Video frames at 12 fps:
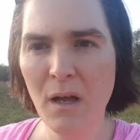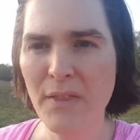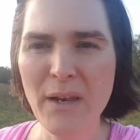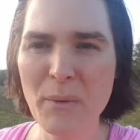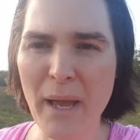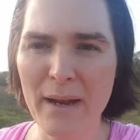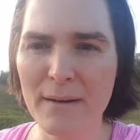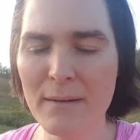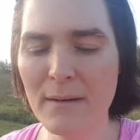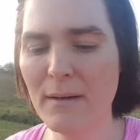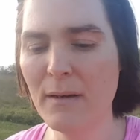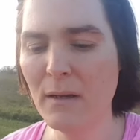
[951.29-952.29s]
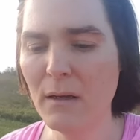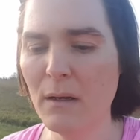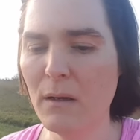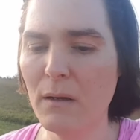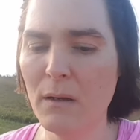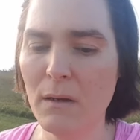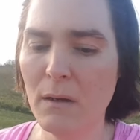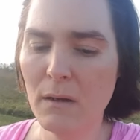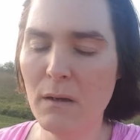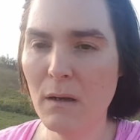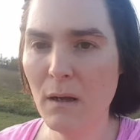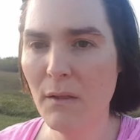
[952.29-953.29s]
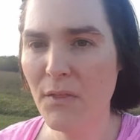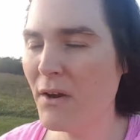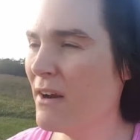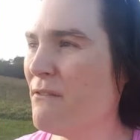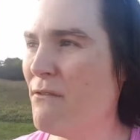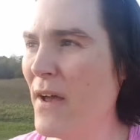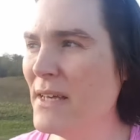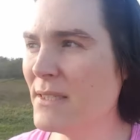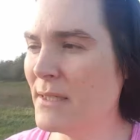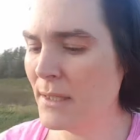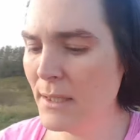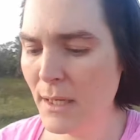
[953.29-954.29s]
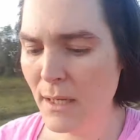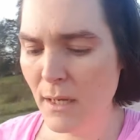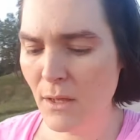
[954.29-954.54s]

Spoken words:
They don't care. They're invested.